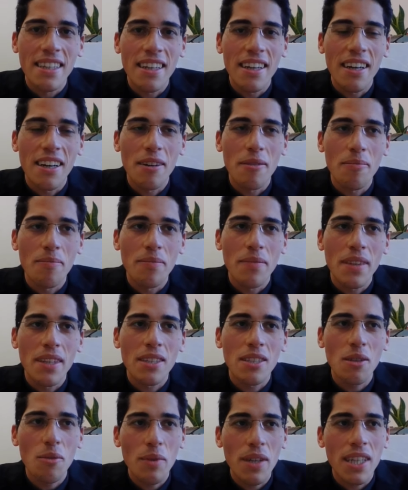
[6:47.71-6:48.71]
And
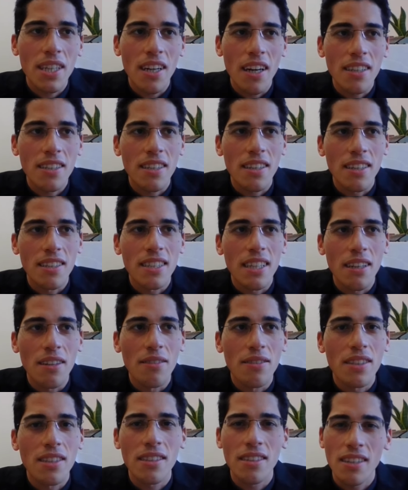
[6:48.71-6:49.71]
so we can ask
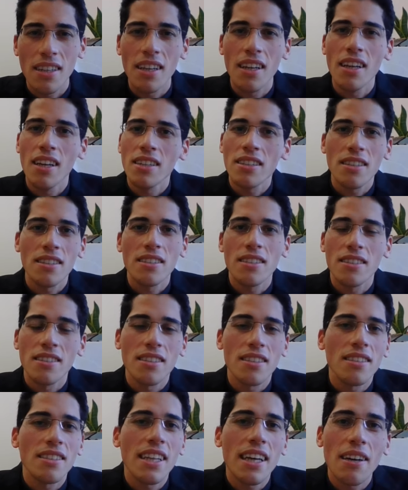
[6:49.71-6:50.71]
ourselves,
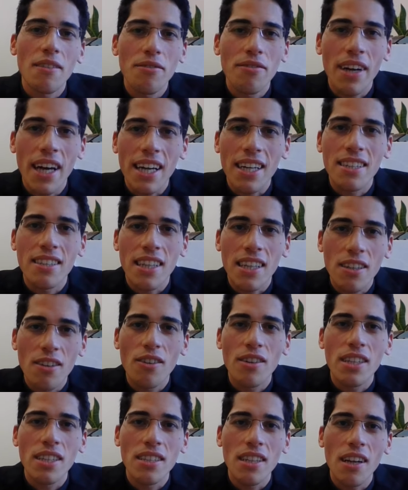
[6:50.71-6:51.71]
does that fact that
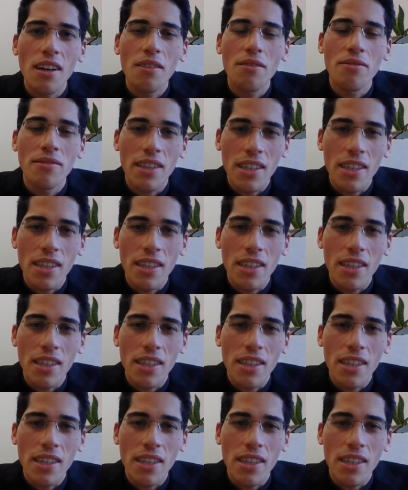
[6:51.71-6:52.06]
God is love,